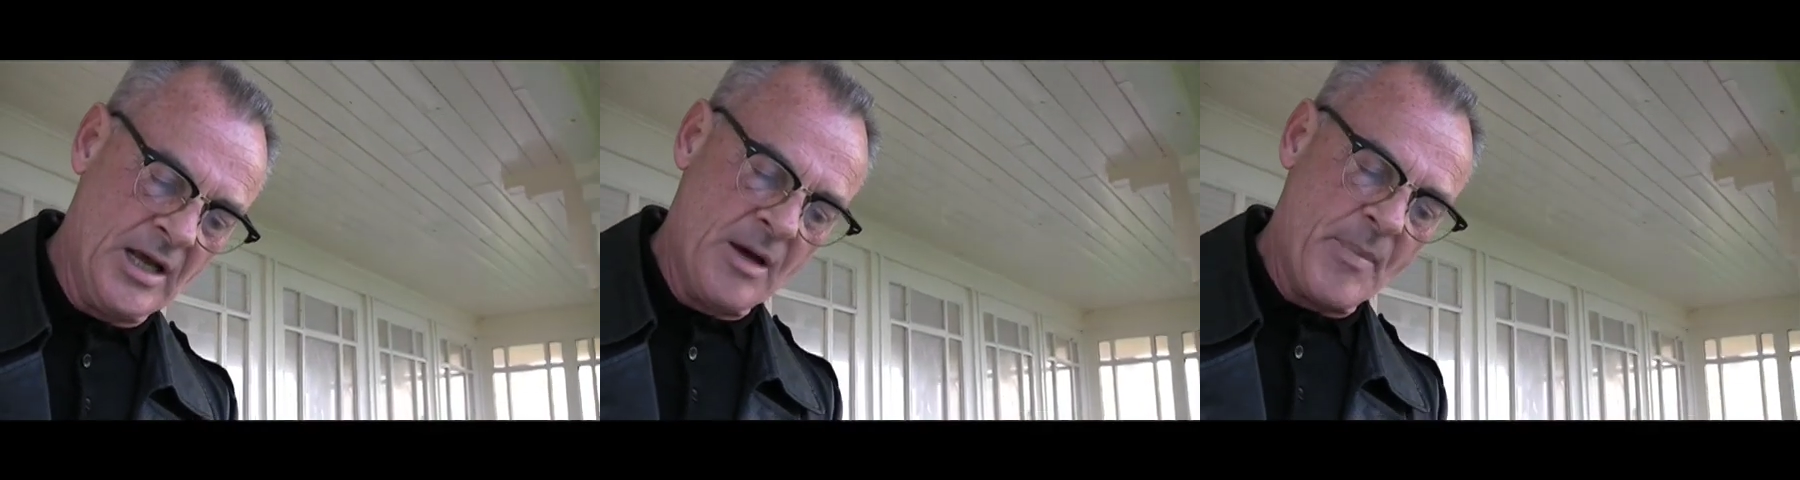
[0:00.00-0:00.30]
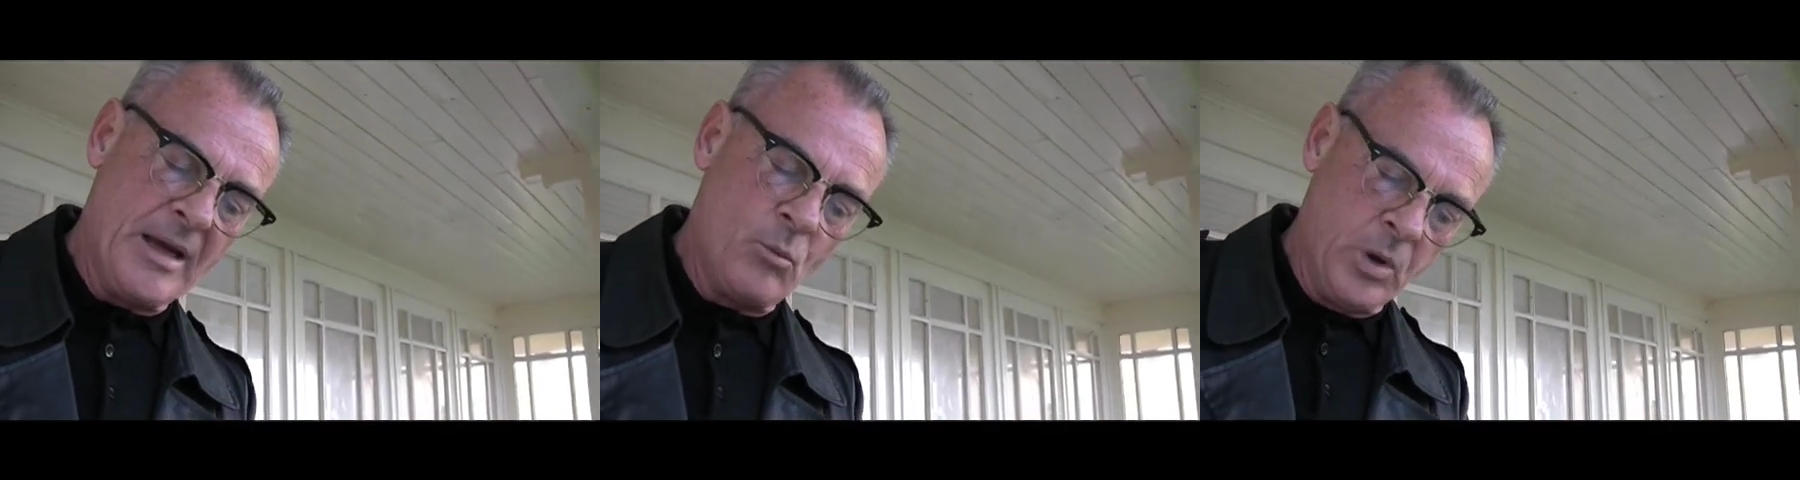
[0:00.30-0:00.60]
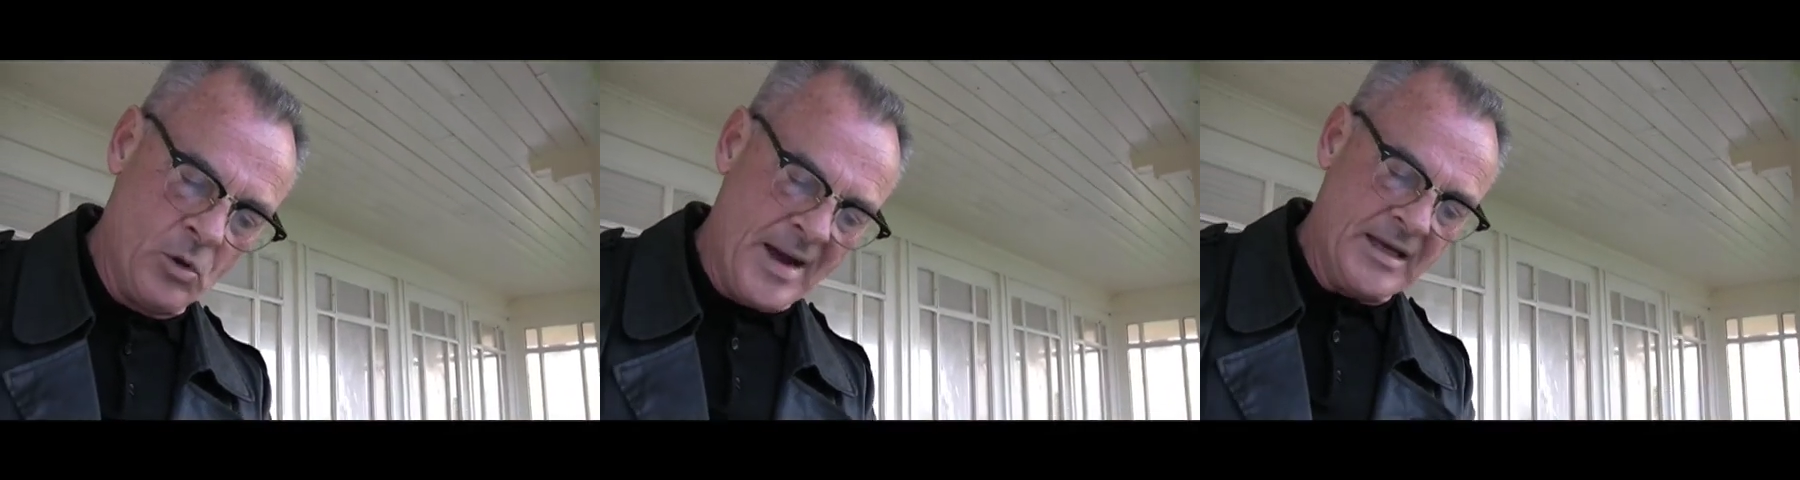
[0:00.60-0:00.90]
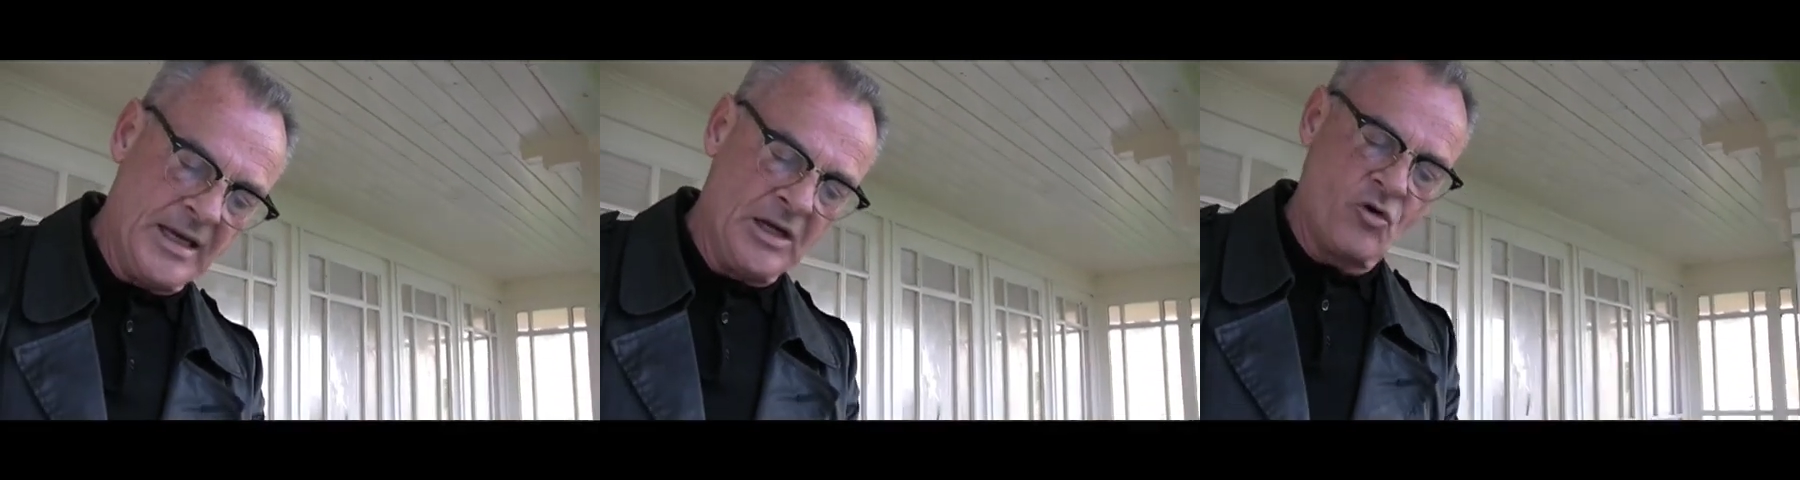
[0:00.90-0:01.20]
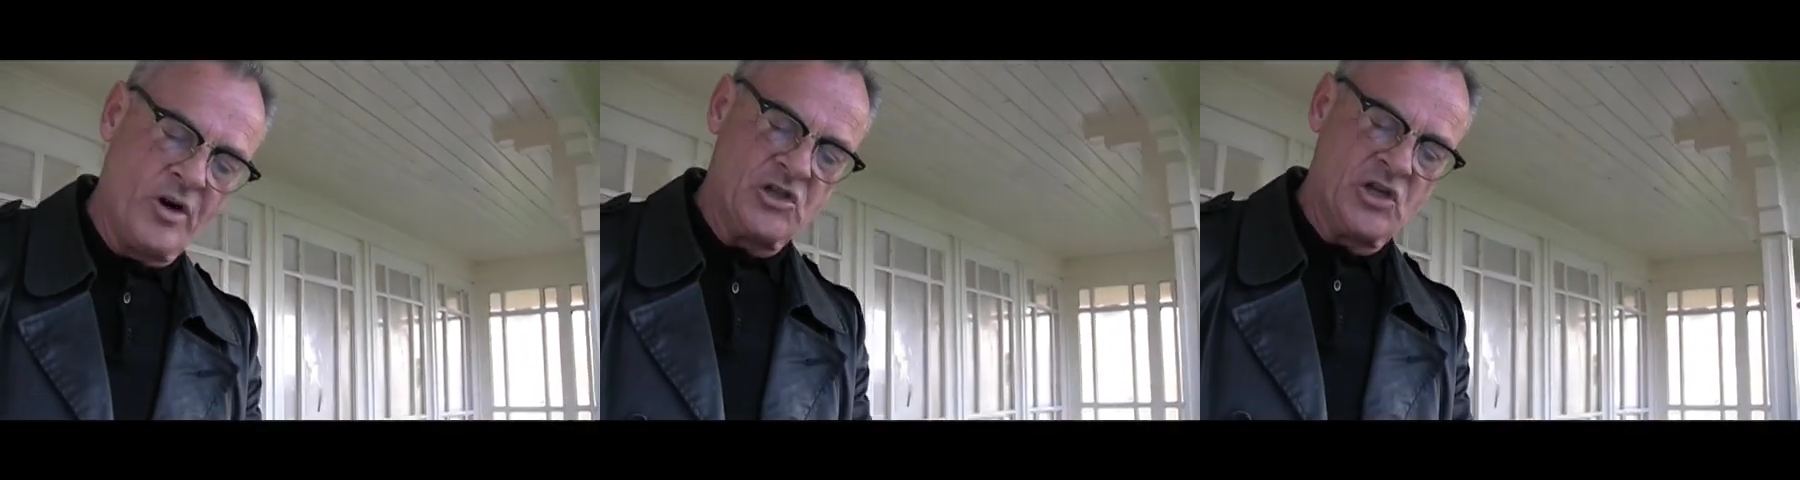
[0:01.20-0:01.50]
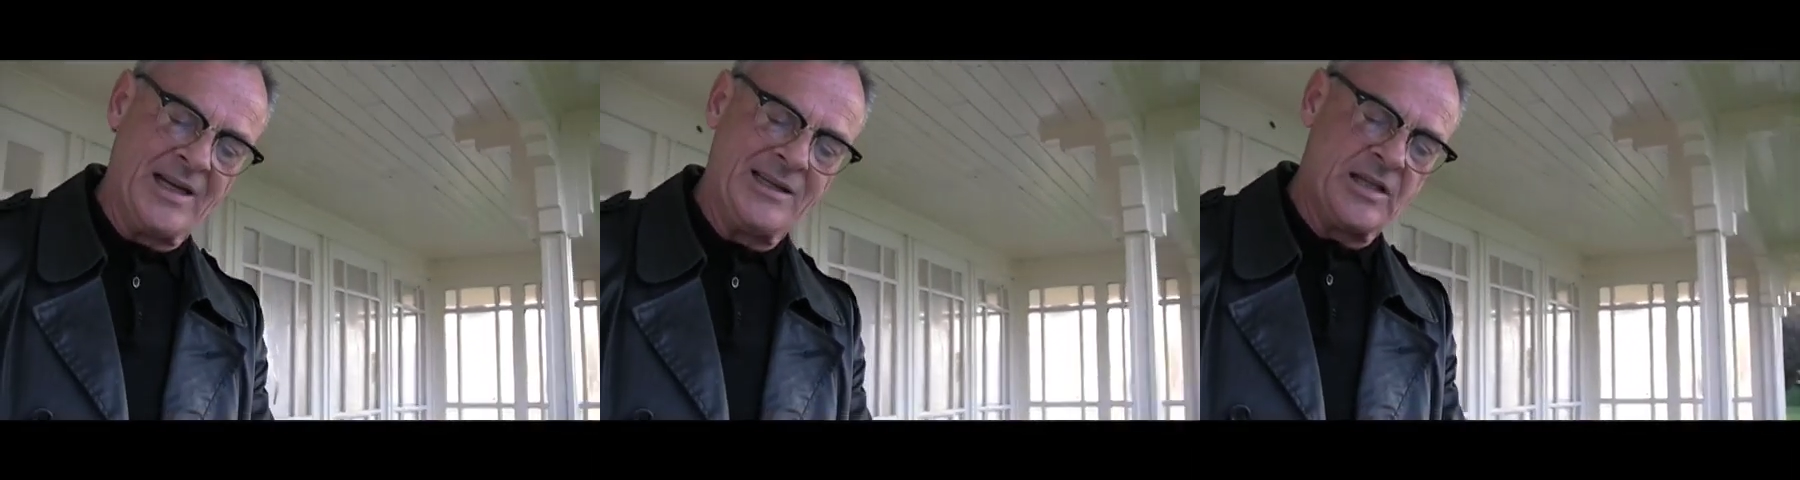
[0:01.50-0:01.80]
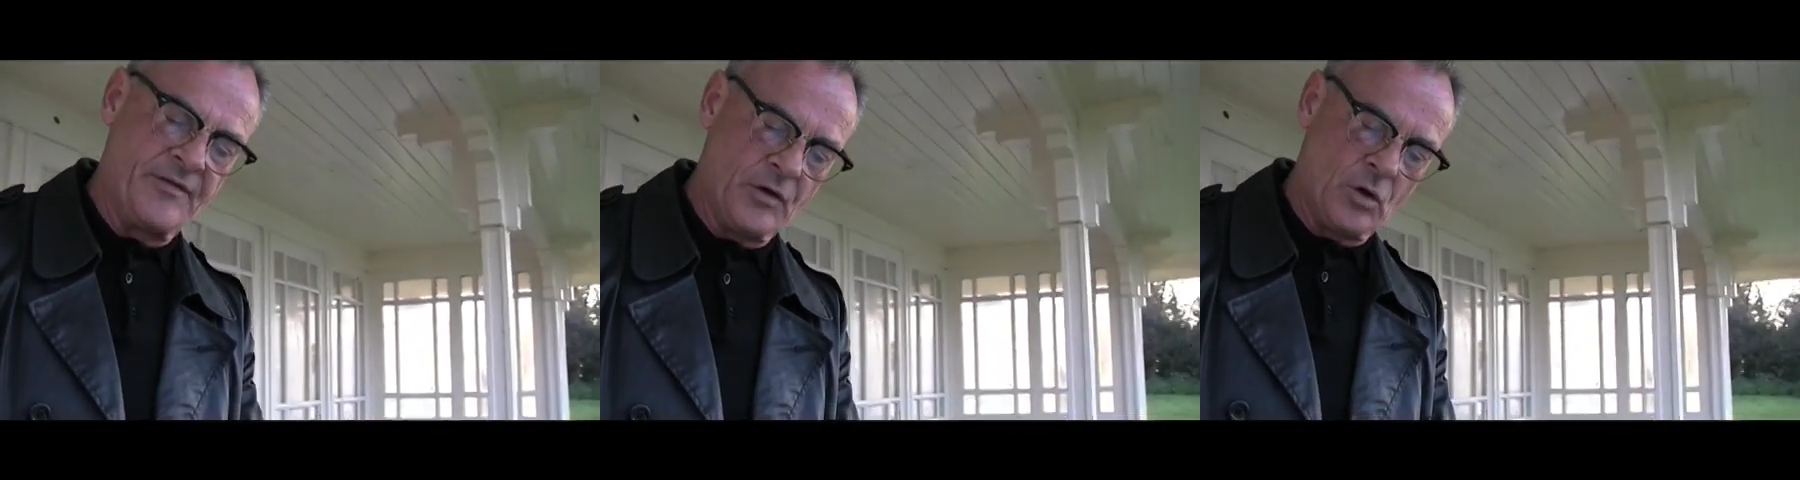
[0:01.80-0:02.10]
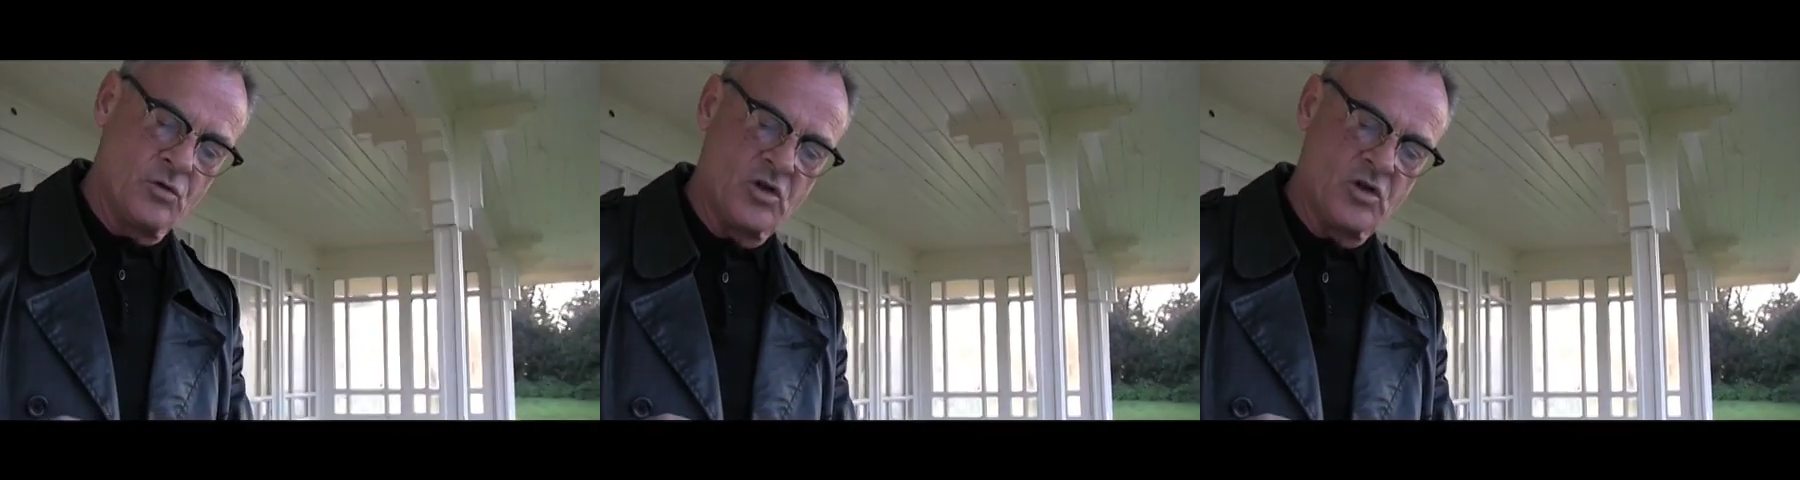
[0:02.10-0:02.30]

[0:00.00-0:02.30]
but it will make it increasingly difficult